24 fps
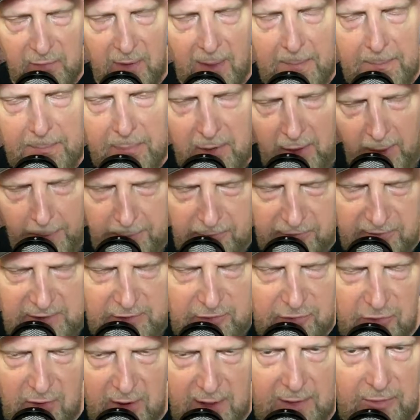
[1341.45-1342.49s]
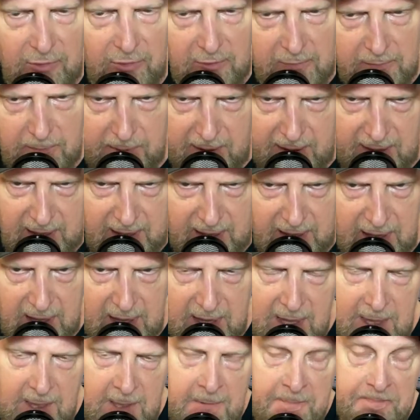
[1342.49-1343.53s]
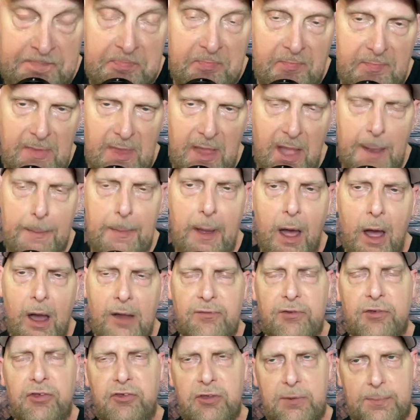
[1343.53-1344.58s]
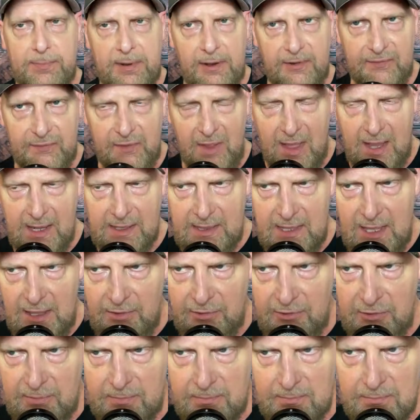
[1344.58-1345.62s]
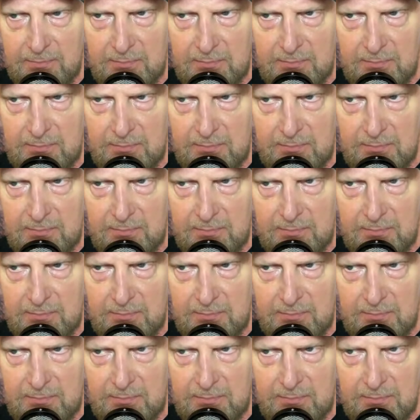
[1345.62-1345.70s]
I'm purposely trying to be, I'm oversimplifying this.